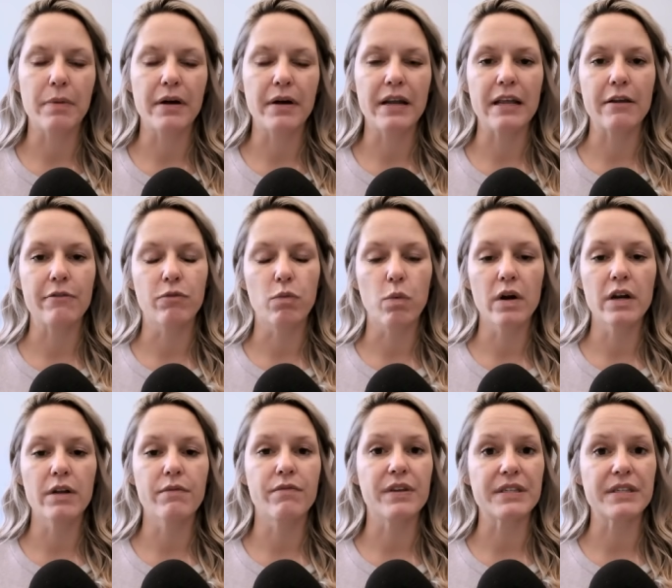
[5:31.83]
but if one
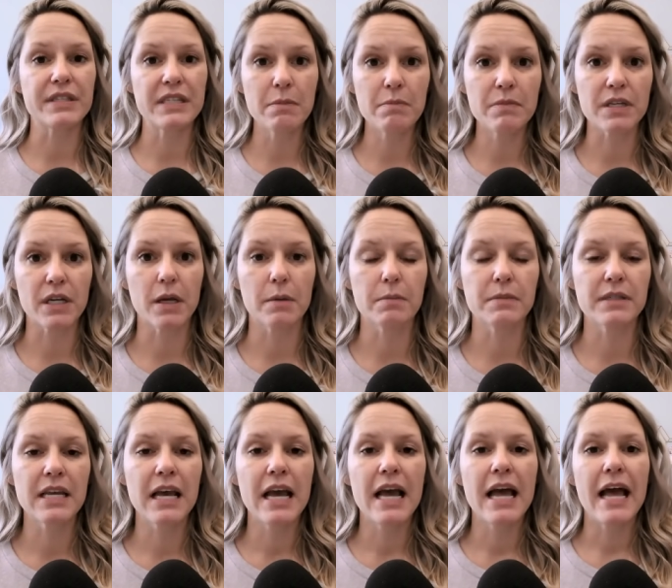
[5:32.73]
of the
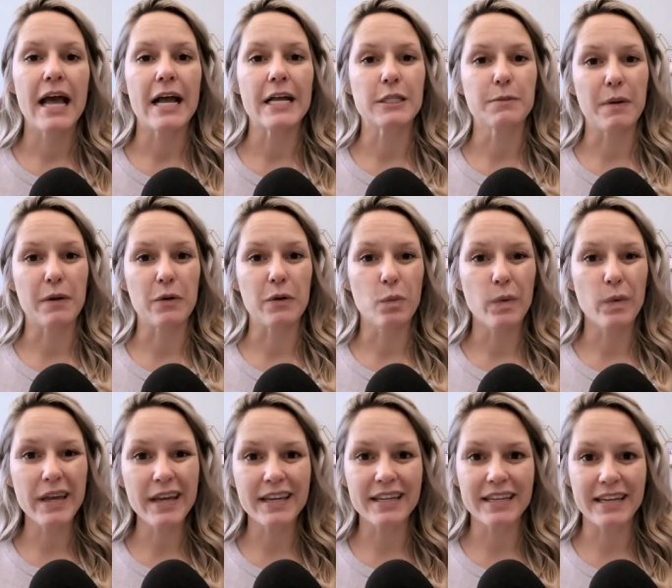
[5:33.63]
symptoms has been
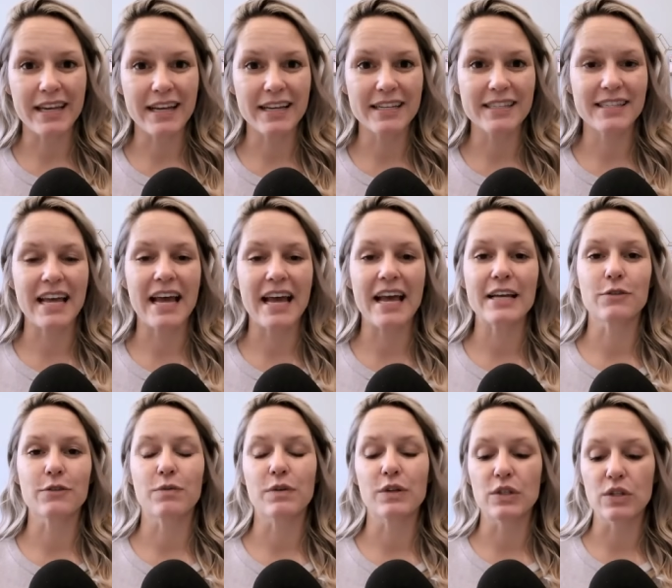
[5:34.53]
weakness that
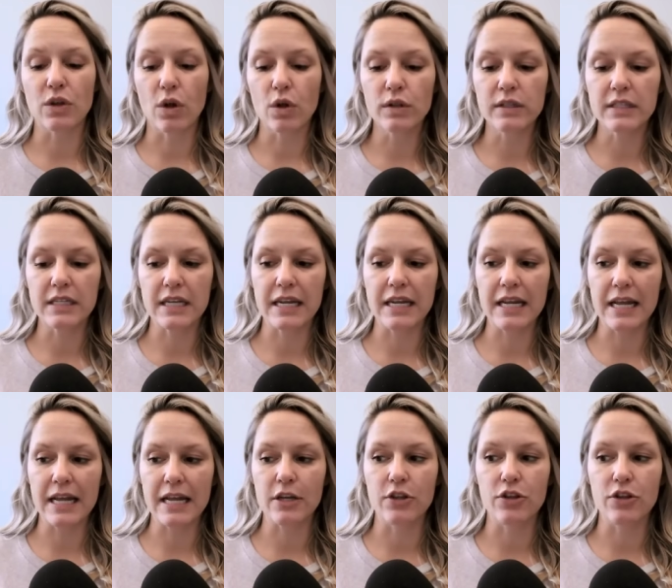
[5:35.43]
has resulted
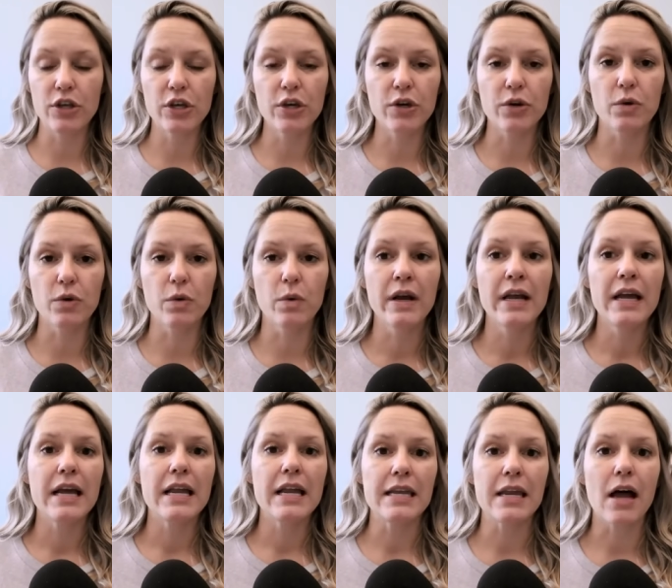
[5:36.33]
in you
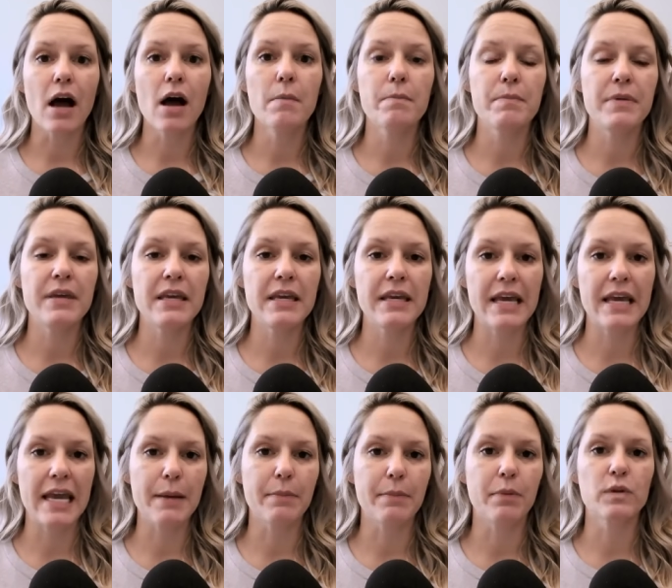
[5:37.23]
not being
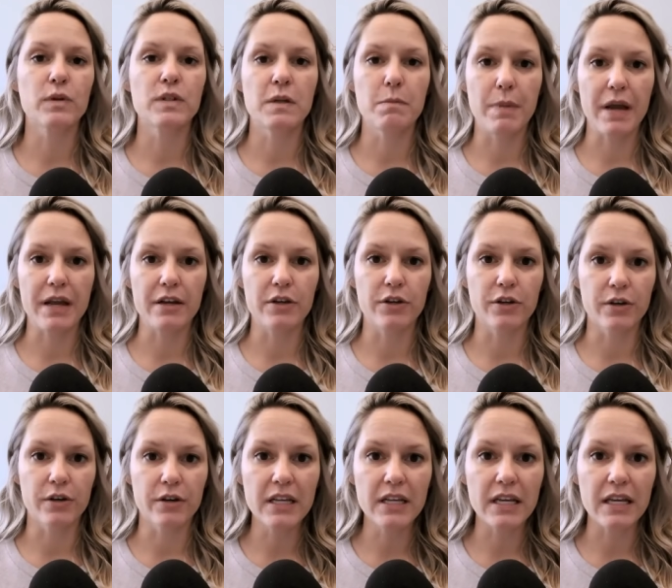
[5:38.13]
able to bend
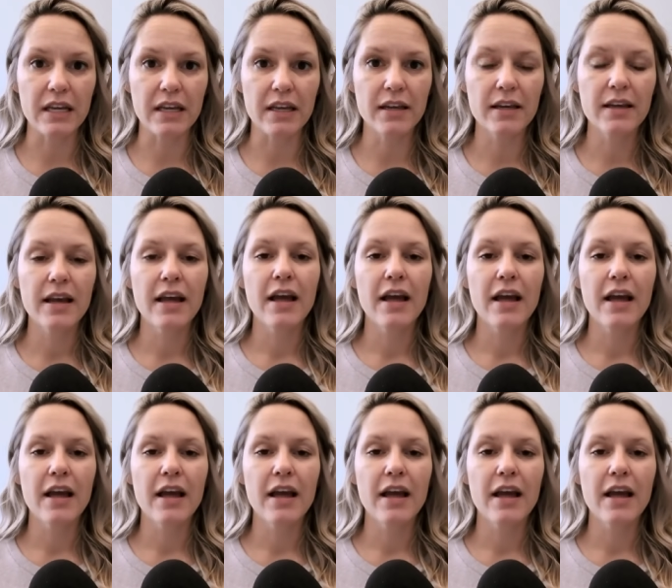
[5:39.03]
your knee,